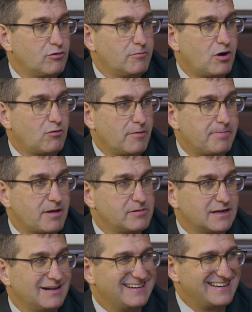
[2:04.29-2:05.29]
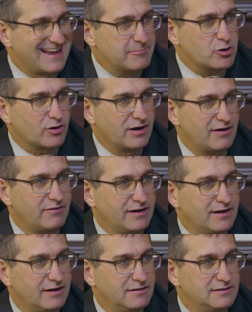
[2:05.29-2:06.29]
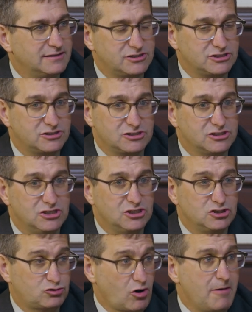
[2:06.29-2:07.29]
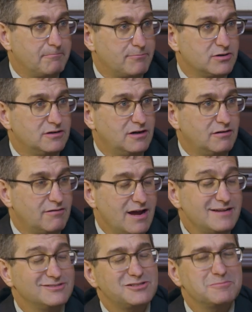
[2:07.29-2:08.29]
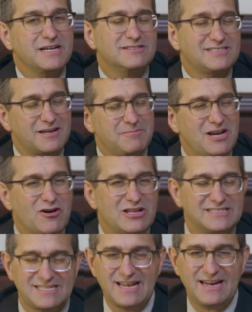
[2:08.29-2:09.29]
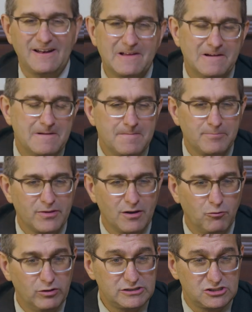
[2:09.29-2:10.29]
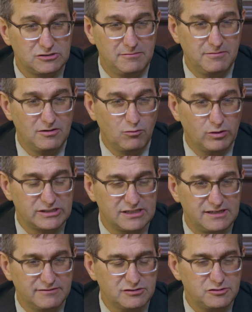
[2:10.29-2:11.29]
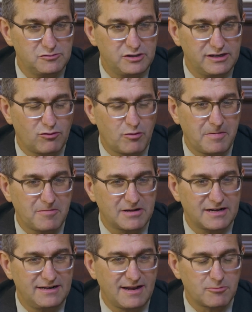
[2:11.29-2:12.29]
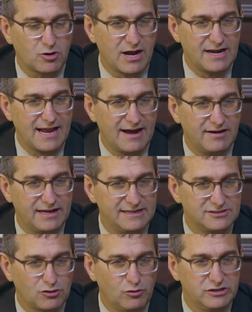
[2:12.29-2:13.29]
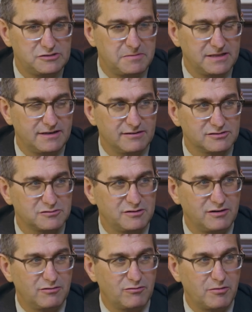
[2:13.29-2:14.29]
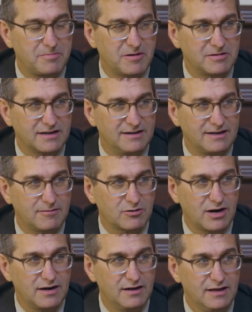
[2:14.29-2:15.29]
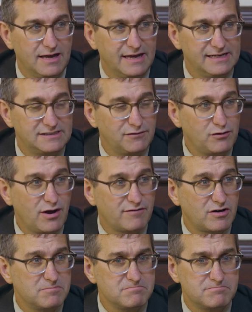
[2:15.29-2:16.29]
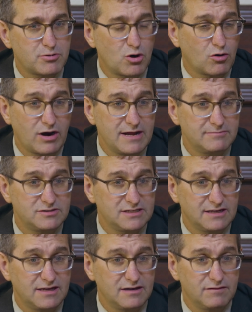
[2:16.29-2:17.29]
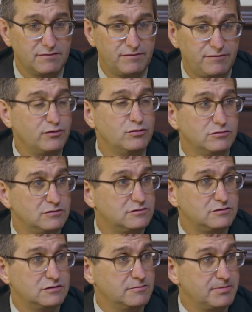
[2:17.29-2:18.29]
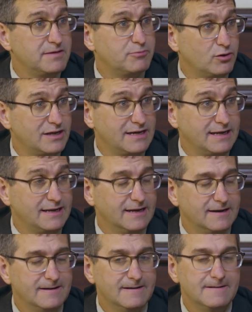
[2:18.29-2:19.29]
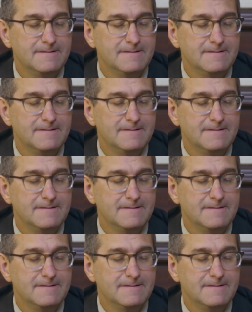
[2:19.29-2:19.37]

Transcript: a Republican and a Democrat right now? It's just Trump, right? And somebody else said to me, no, that's not it. What's the difference between a Republican and Democrat now, and has always been the difference between a Republican and Democrat, is if you have a program to give food to people that need it,